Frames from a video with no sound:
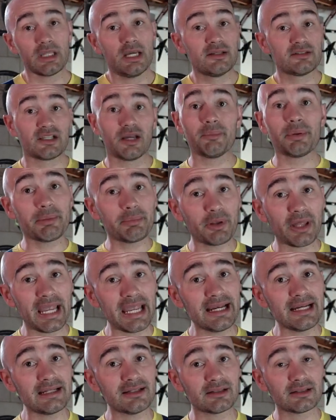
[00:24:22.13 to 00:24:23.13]
Some people
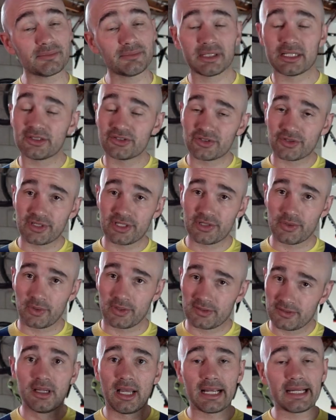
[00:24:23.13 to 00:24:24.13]
hate it because you're
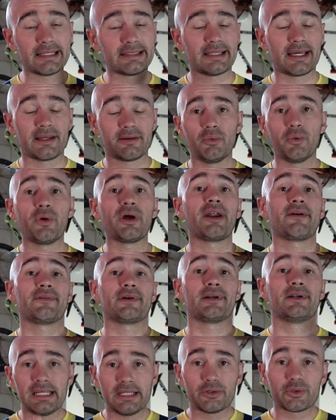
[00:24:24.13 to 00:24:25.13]
indoors. I get that,
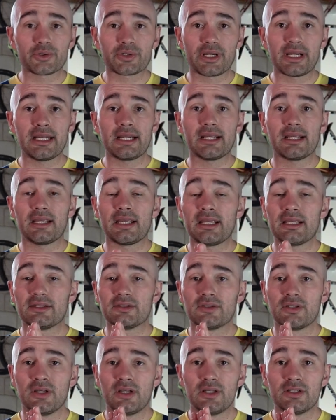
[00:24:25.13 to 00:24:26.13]
whatever. Indoor training
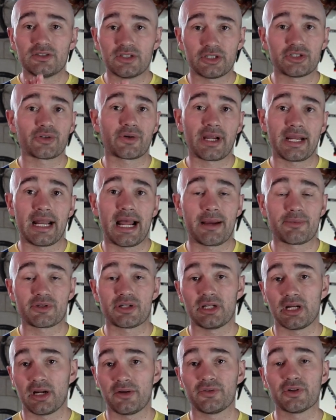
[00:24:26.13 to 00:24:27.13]
is such a great
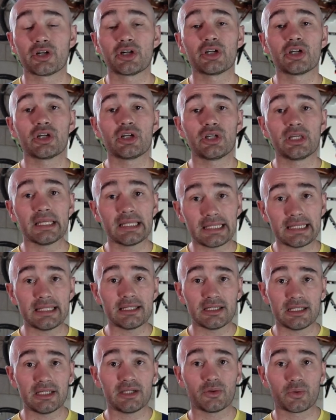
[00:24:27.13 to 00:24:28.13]
option. Now, if you're gonna get
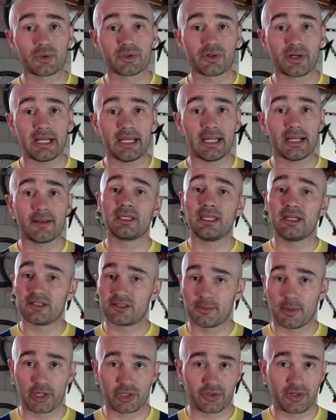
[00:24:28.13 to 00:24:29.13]
into indoor training, get a
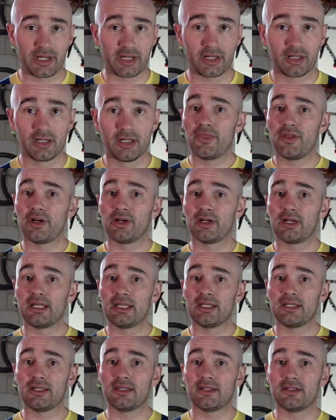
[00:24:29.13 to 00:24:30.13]
smart trainer. There
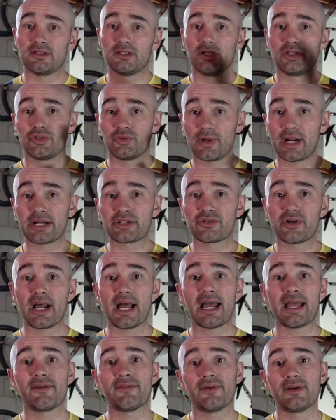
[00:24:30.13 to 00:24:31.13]
is direct
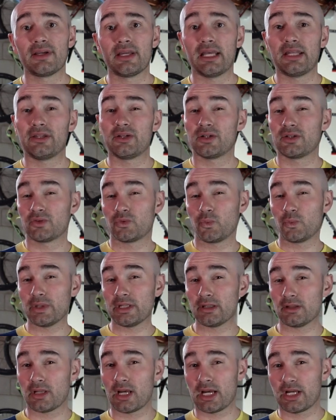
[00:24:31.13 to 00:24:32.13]
drive and there is
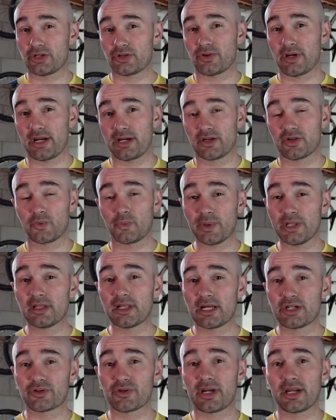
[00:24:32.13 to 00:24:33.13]
wheel on trainers. Wheel
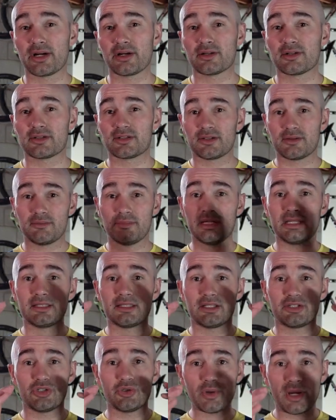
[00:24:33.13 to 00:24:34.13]
on trainers mean
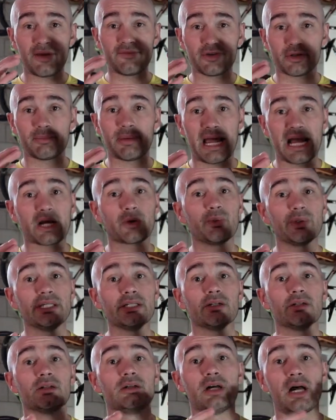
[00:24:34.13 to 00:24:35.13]
that you have your back
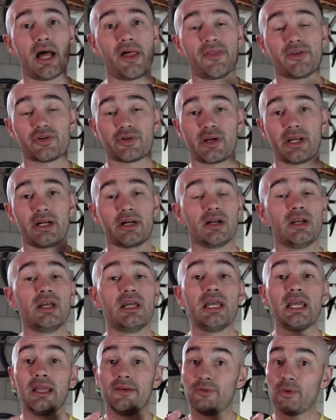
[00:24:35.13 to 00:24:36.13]
wheel on the trainer.
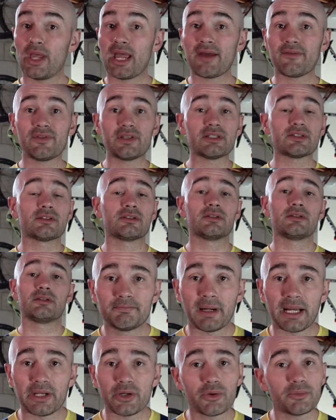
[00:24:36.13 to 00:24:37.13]
If you have this,
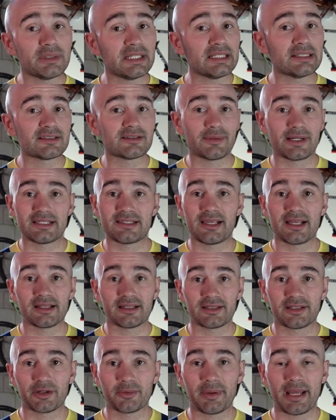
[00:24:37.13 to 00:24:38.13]
by no means am I saying
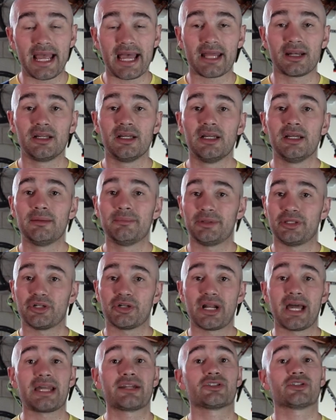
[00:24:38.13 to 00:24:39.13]
that they're bad, but they're
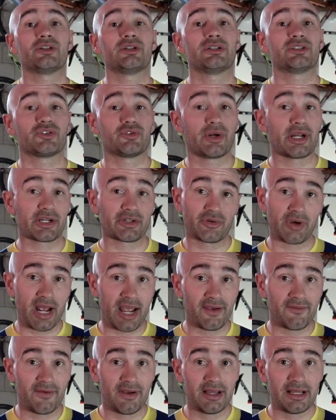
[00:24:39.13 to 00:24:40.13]
not as good as direct
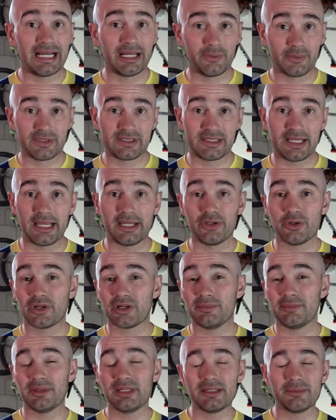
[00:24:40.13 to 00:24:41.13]
drive, I would say. You
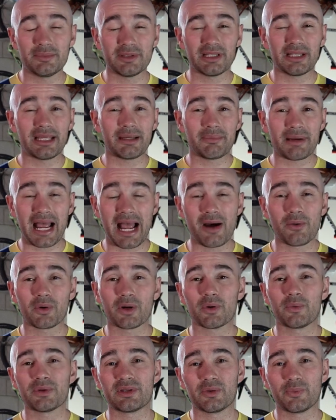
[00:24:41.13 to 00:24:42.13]
can manipulate
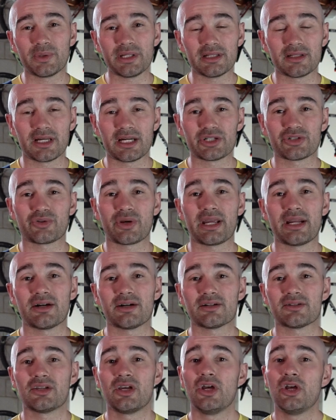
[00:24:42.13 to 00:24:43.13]
power with the wheel on
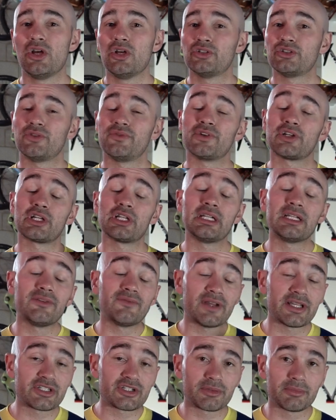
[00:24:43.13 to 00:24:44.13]
trainers. So if you're gonna
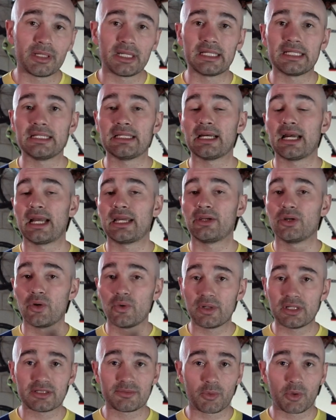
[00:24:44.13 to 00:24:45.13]
invest your money, I know
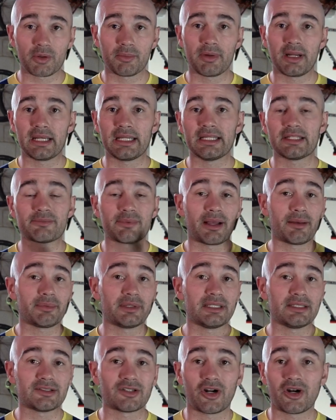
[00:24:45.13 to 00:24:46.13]
it is more money, it's
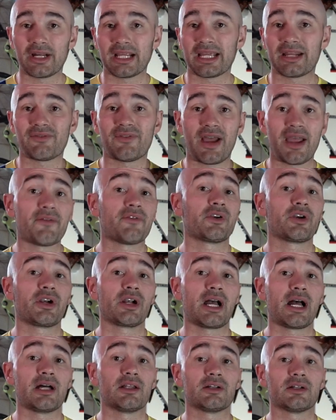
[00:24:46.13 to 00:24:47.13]
probably starting at
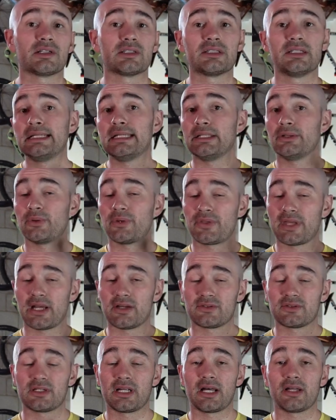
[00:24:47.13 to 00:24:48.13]
$500 into
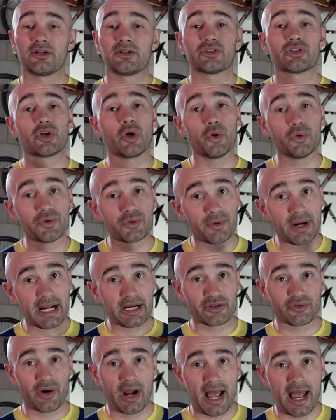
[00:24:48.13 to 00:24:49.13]
$1,000. Go
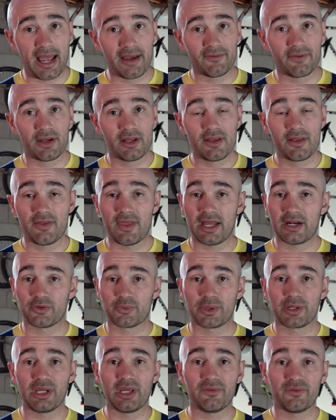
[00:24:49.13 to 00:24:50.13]
direct drive that is
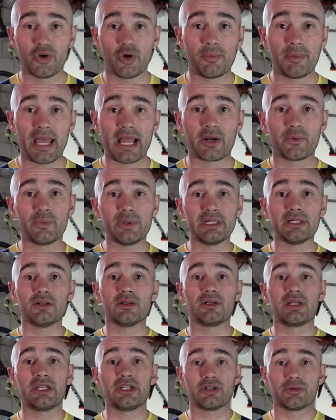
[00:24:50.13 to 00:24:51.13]
where you have no back wheel
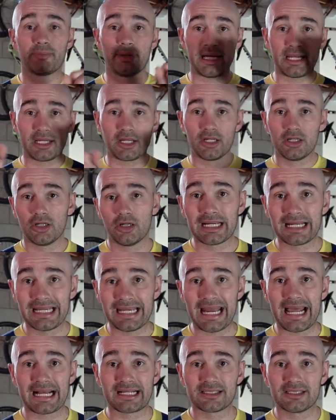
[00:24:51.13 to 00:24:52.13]
and your bike
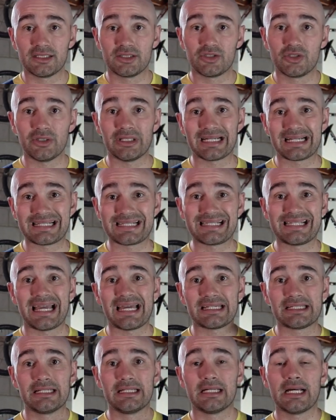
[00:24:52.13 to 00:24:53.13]
connects to the
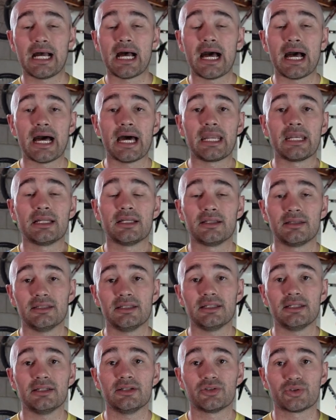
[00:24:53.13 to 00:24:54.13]
cassette on
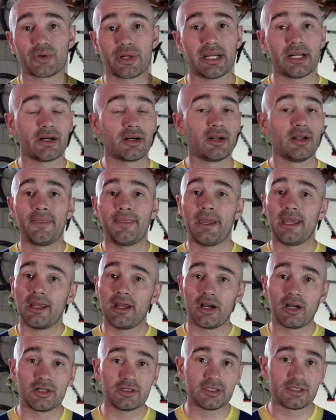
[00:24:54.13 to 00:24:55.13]
the trainer. They
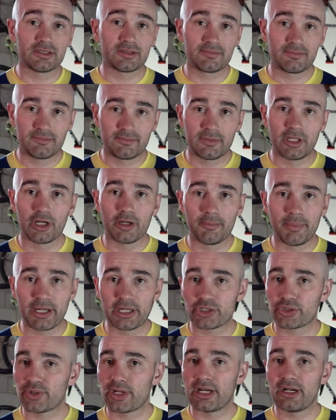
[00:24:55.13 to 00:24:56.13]
are just, they're a
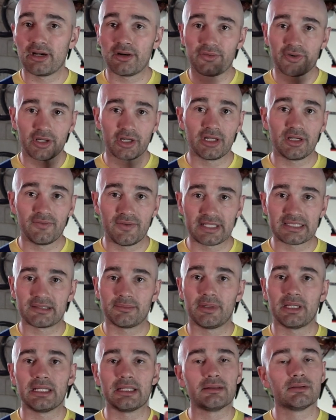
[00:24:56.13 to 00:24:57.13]
better trainer. If you're gonna invest the
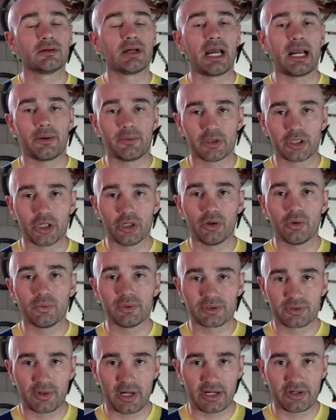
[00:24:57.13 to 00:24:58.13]
money, I would go
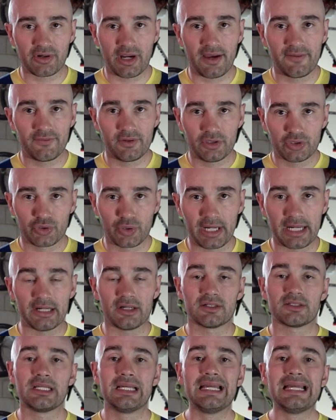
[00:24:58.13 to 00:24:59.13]
with direct drive
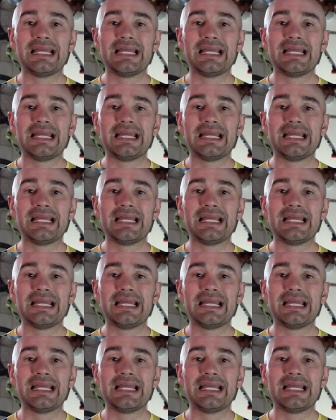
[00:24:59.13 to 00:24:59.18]
trainers.